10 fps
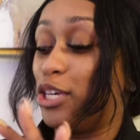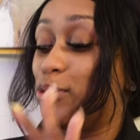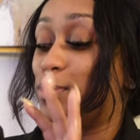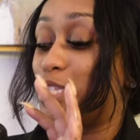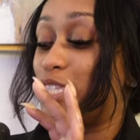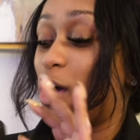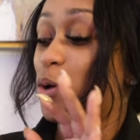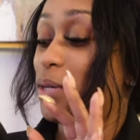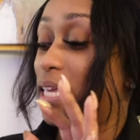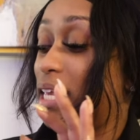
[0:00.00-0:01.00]
cute
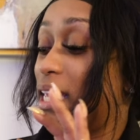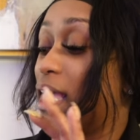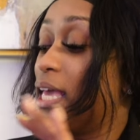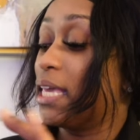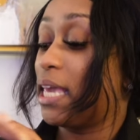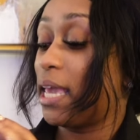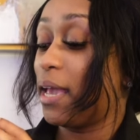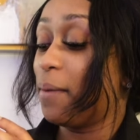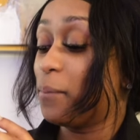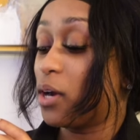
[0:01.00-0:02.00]
Sony
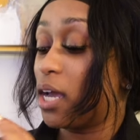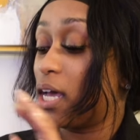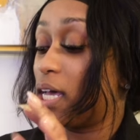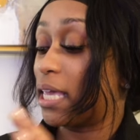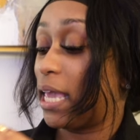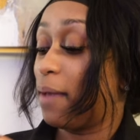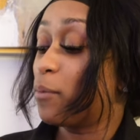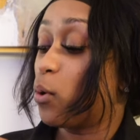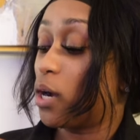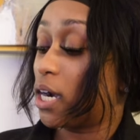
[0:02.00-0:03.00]
camera,
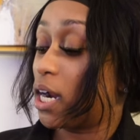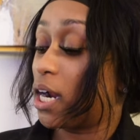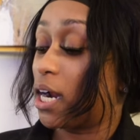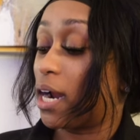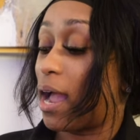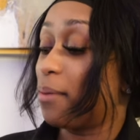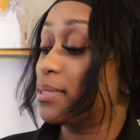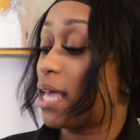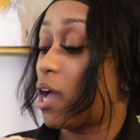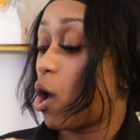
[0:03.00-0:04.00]
camcorder. I was
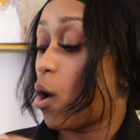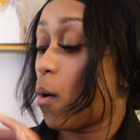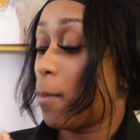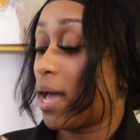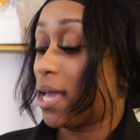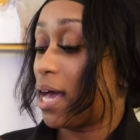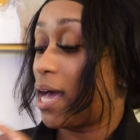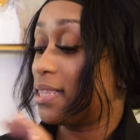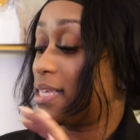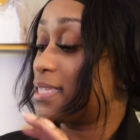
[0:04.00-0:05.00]
like, oh my
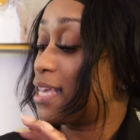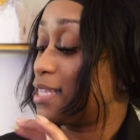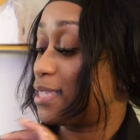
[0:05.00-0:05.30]
God, this is